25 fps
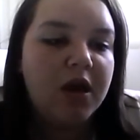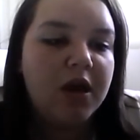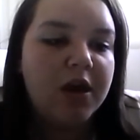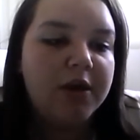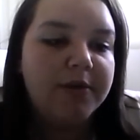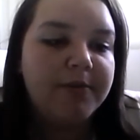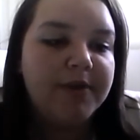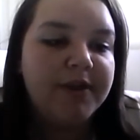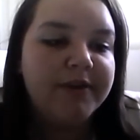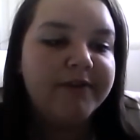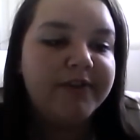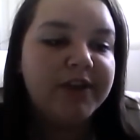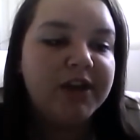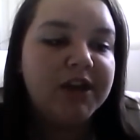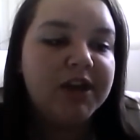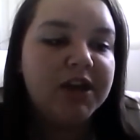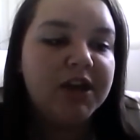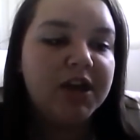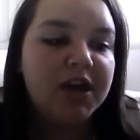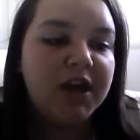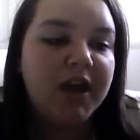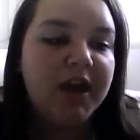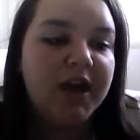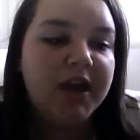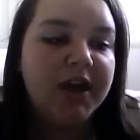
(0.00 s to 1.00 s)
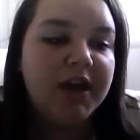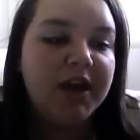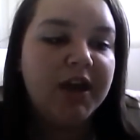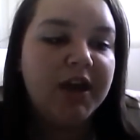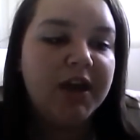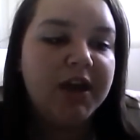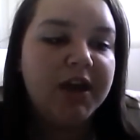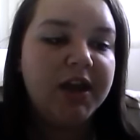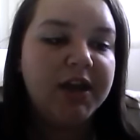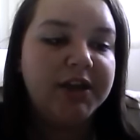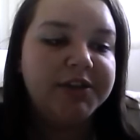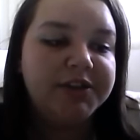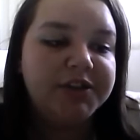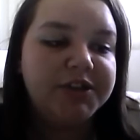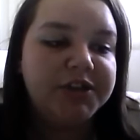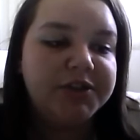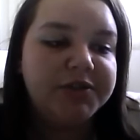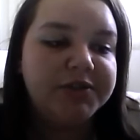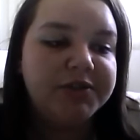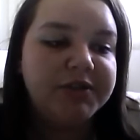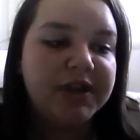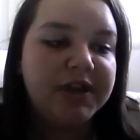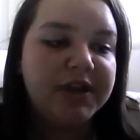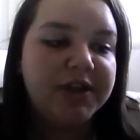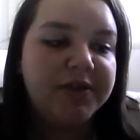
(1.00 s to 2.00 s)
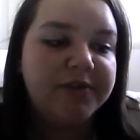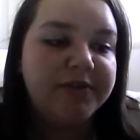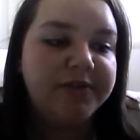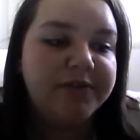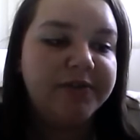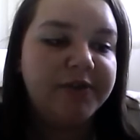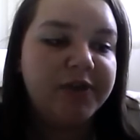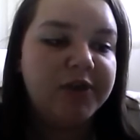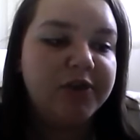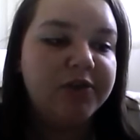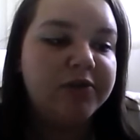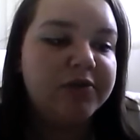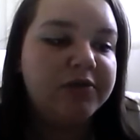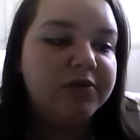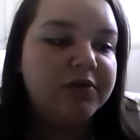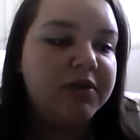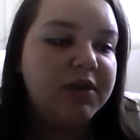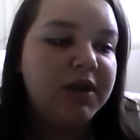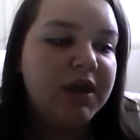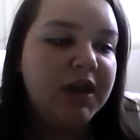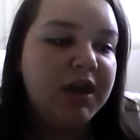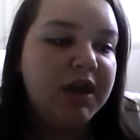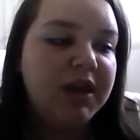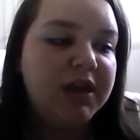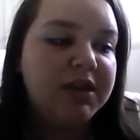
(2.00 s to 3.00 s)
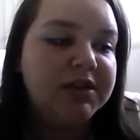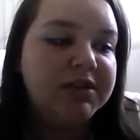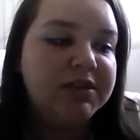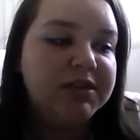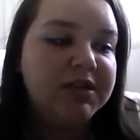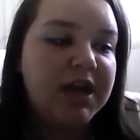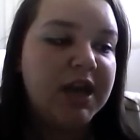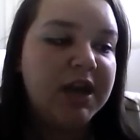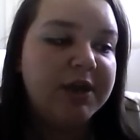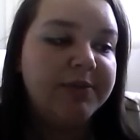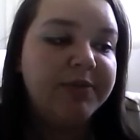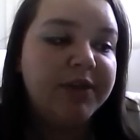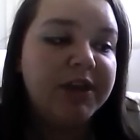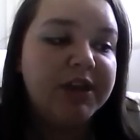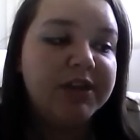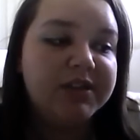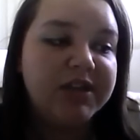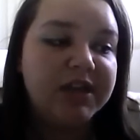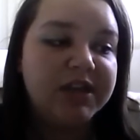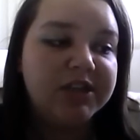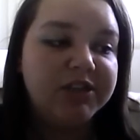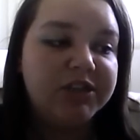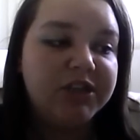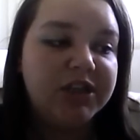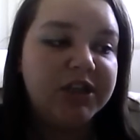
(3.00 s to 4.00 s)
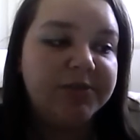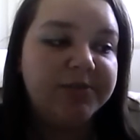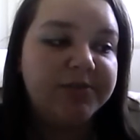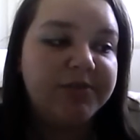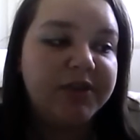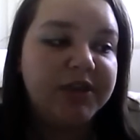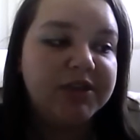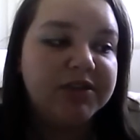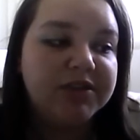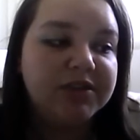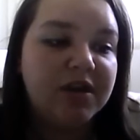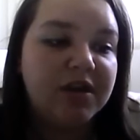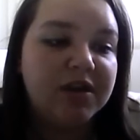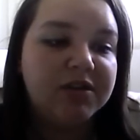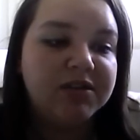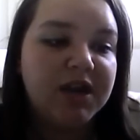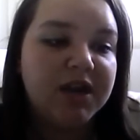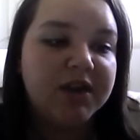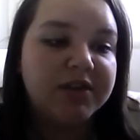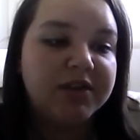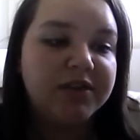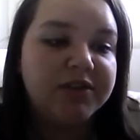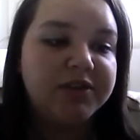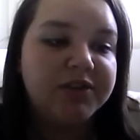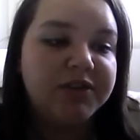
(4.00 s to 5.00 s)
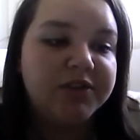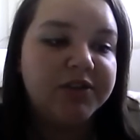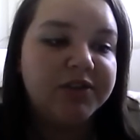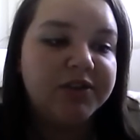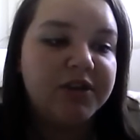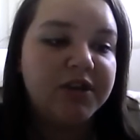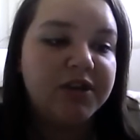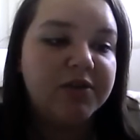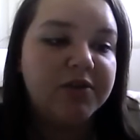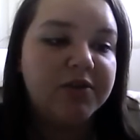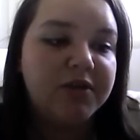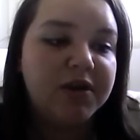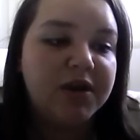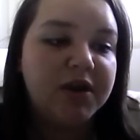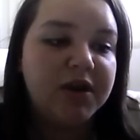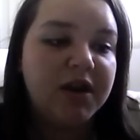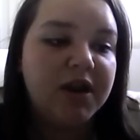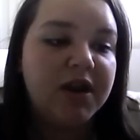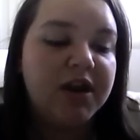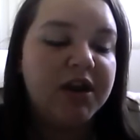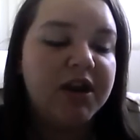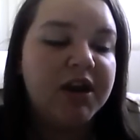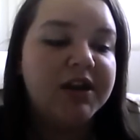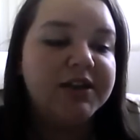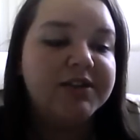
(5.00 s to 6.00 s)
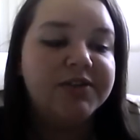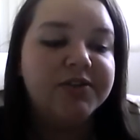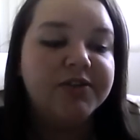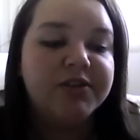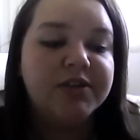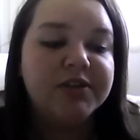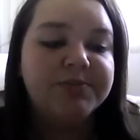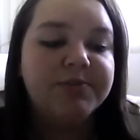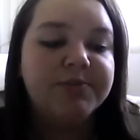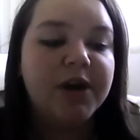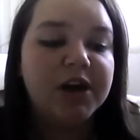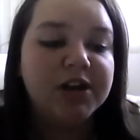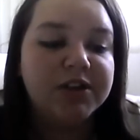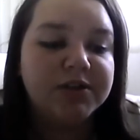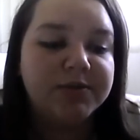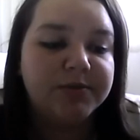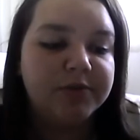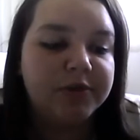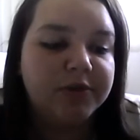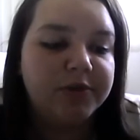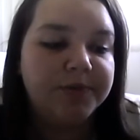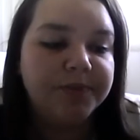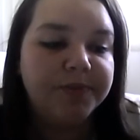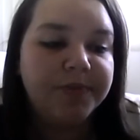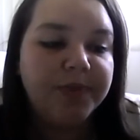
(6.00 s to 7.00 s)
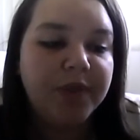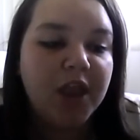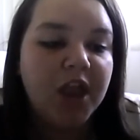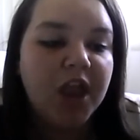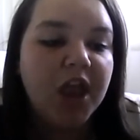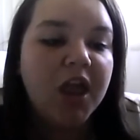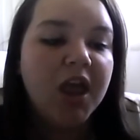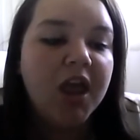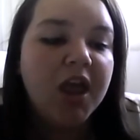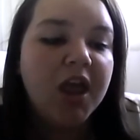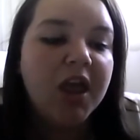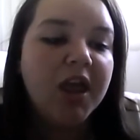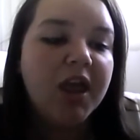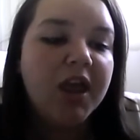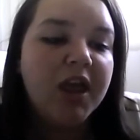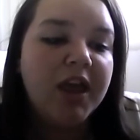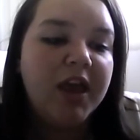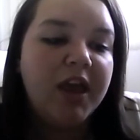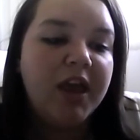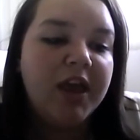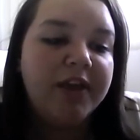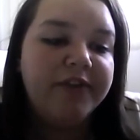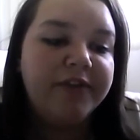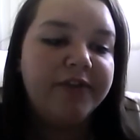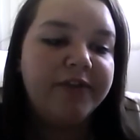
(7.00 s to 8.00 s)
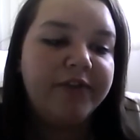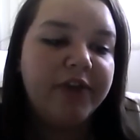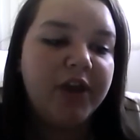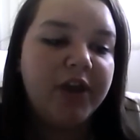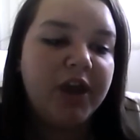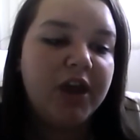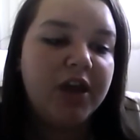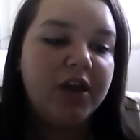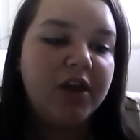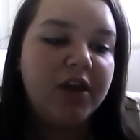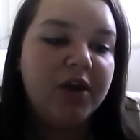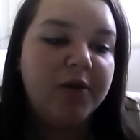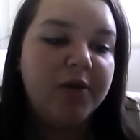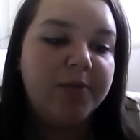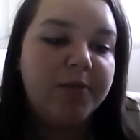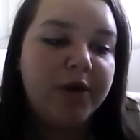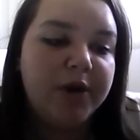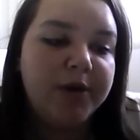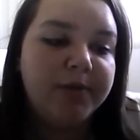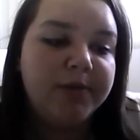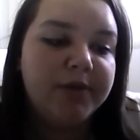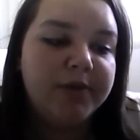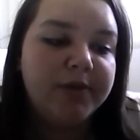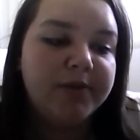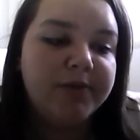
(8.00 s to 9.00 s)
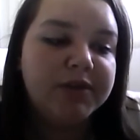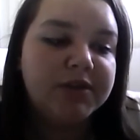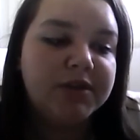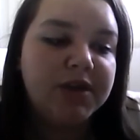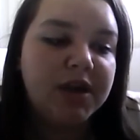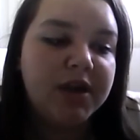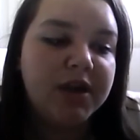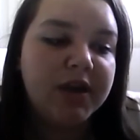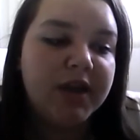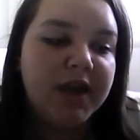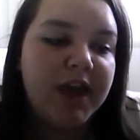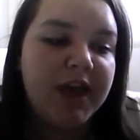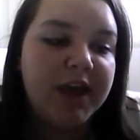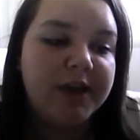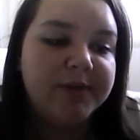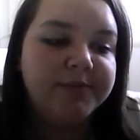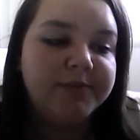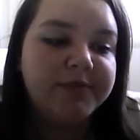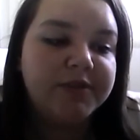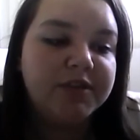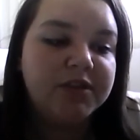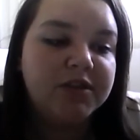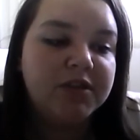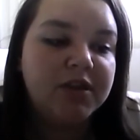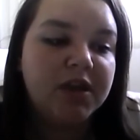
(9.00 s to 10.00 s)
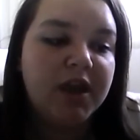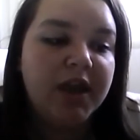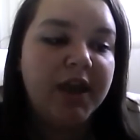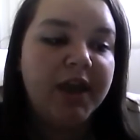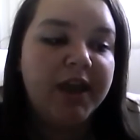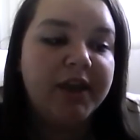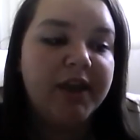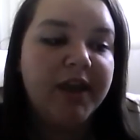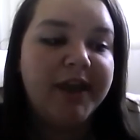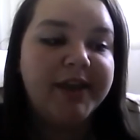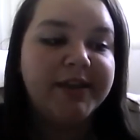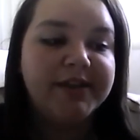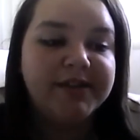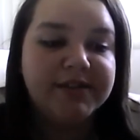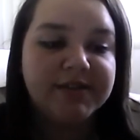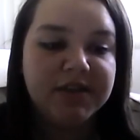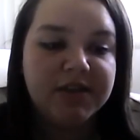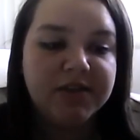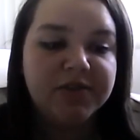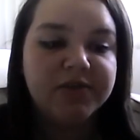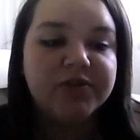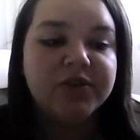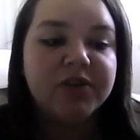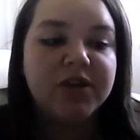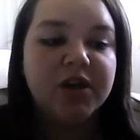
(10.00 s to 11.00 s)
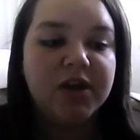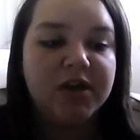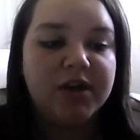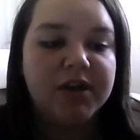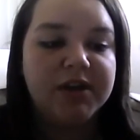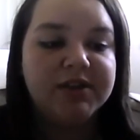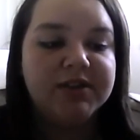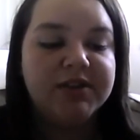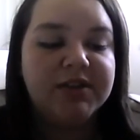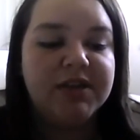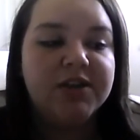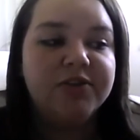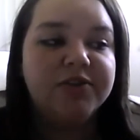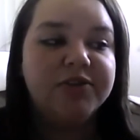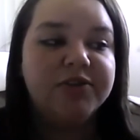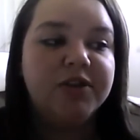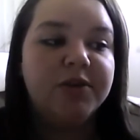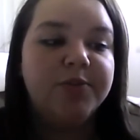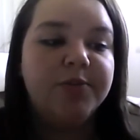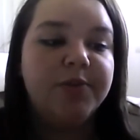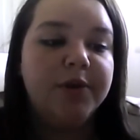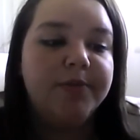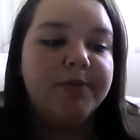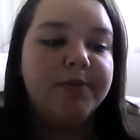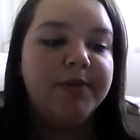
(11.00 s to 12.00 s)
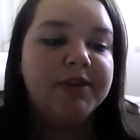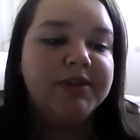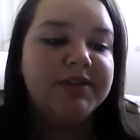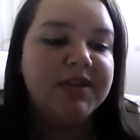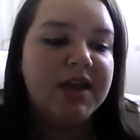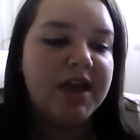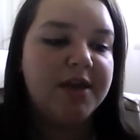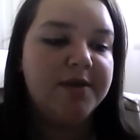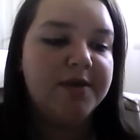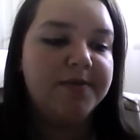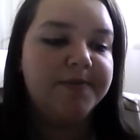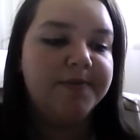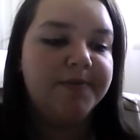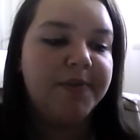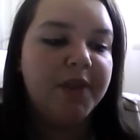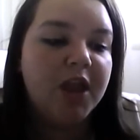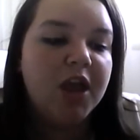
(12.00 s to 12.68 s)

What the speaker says: If there are any issues that you feel need timely attention, please contact the tutoring coordinator as soon as possible. If appointment was not kept, an excused or unexcused appointment date,